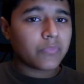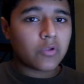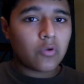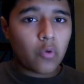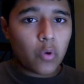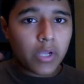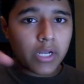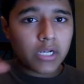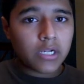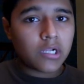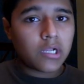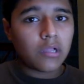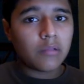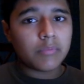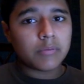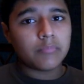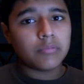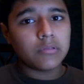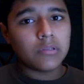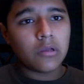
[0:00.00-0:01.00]
go ahead and
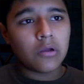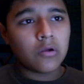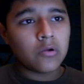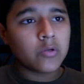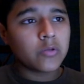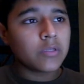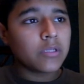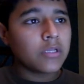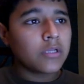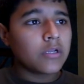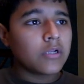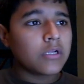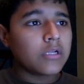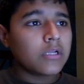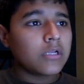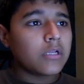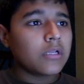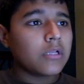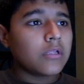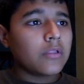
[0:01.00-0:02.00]
comment below.
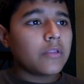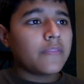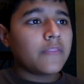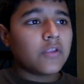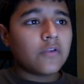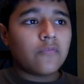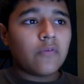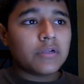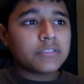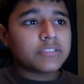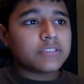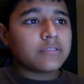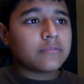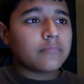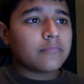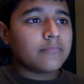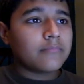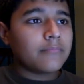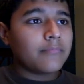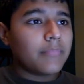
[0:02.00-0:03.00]
Thank you for watching.
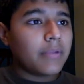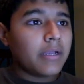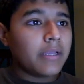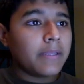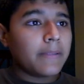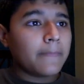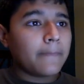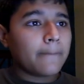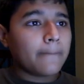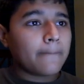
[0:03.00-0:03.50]
Bye.